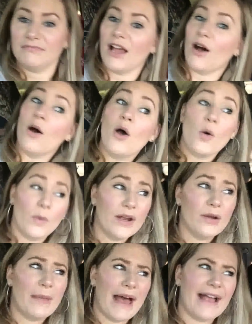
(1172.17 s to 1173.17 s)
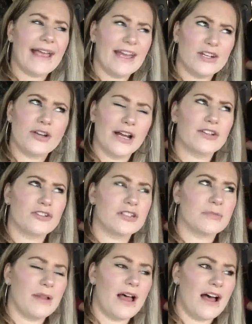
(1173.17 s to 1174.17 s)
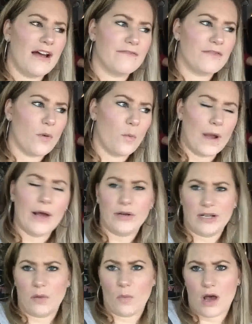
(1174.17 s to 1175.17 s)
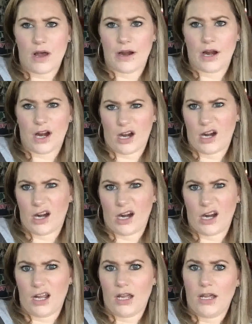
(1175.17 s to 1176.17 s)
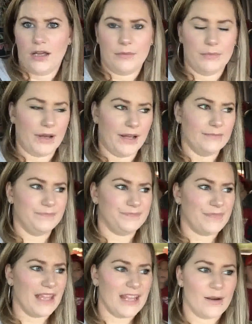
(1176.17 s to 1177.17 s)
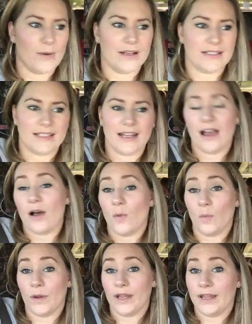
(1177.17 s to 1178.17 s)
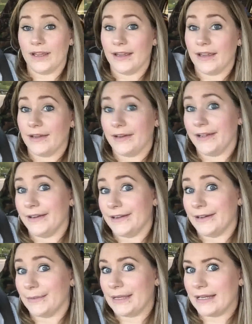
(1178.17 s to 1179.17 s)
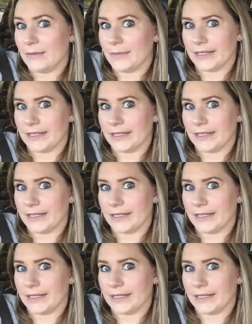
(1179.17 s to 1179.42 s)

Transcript: Now we are back at Tractor Supply for welding wire. But anyways, we ended up getting